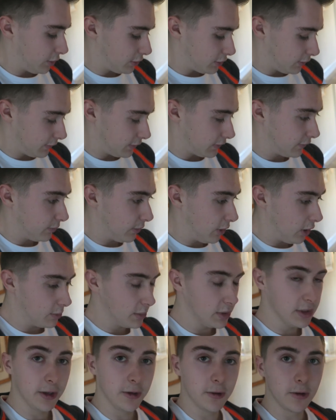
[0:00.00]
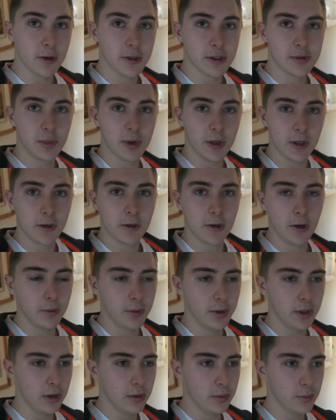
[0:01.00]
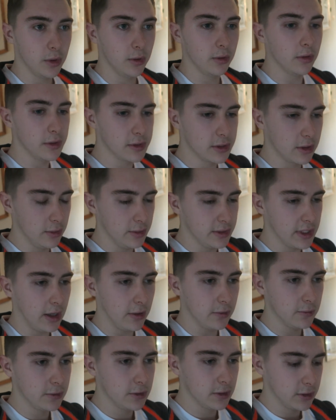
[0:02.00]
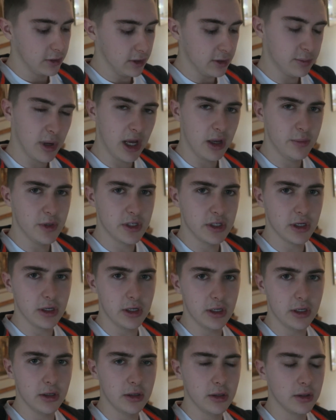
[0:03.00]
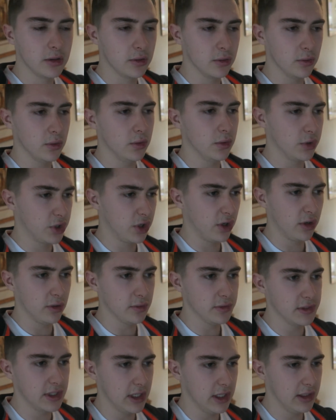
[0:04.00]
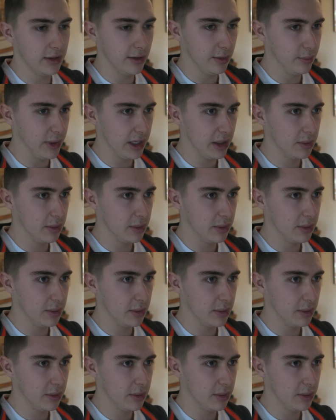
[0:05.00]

post office for mum, and then I'm going to pick Chloe up. Well, I'm going to Chloe's house. She's babysitting, or child sitting, not